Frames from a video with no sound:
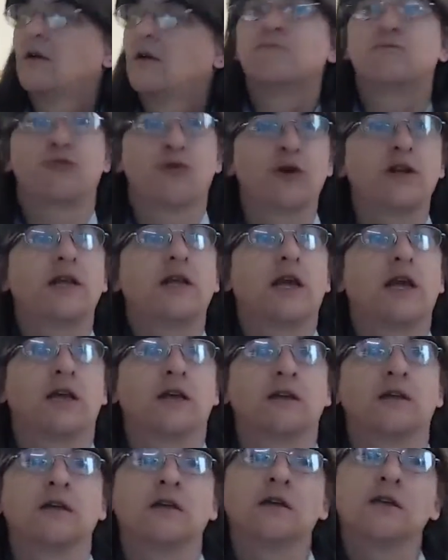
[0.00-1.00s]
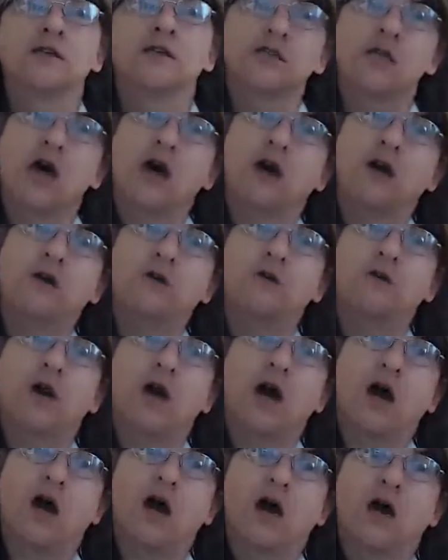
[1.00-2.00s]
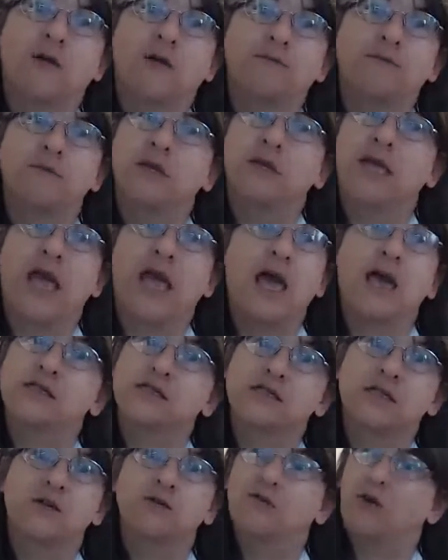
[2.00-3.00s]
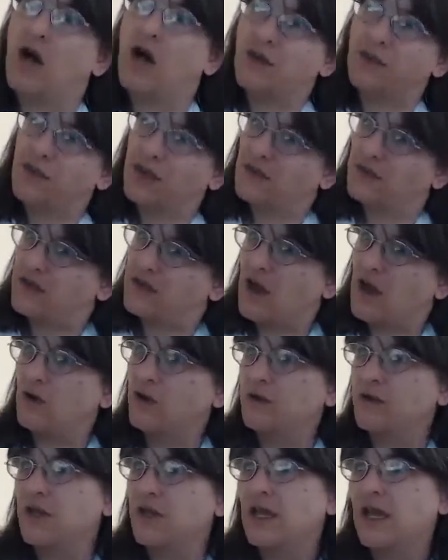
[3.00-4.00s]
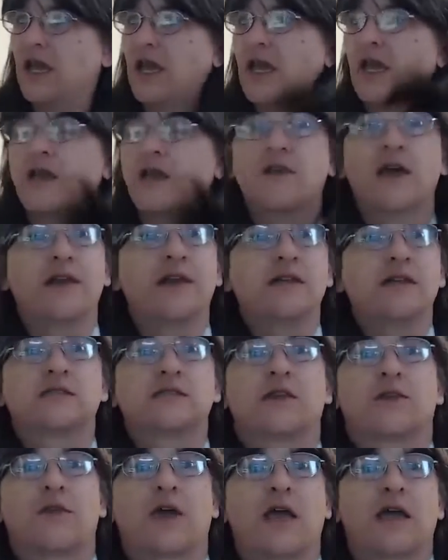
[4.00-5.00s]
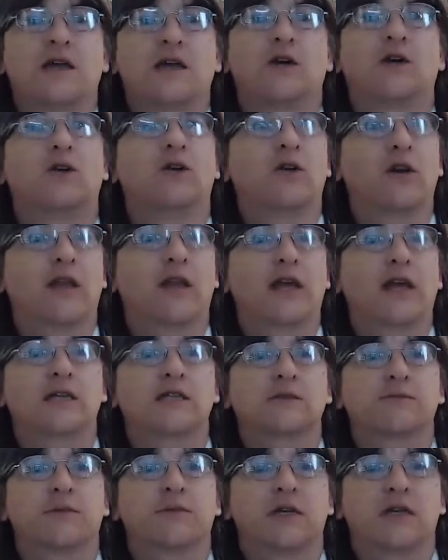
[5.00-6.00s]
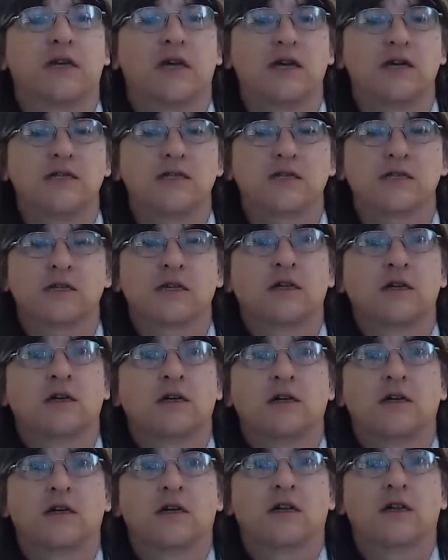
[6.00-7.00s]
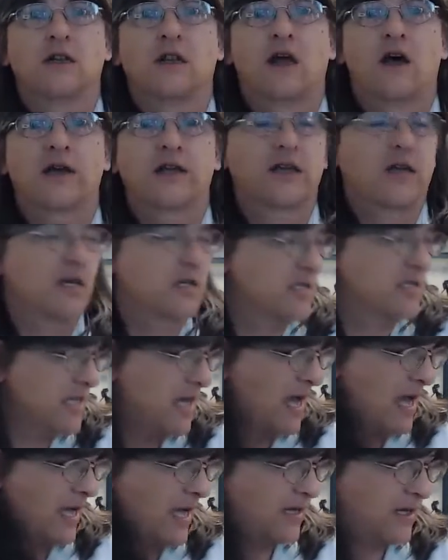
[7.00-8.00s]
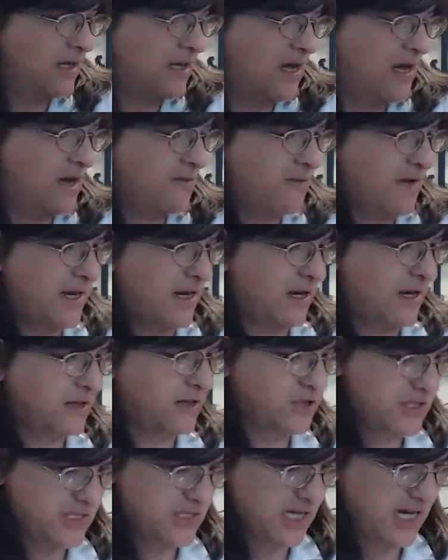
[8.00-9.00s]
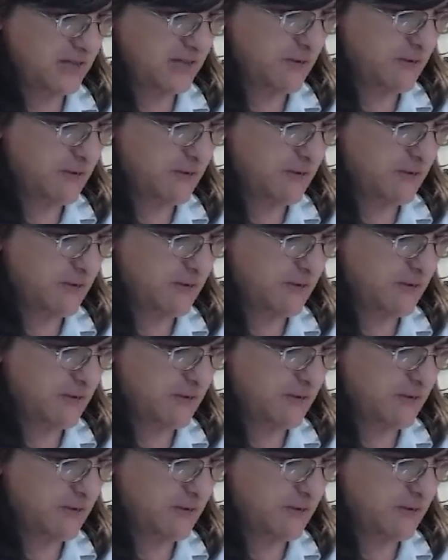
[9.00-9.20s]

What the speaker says: Brilliant. So, yeah, so I think the only thing here then is to thank Horlicks because, like I say, hang on, I'll just send him a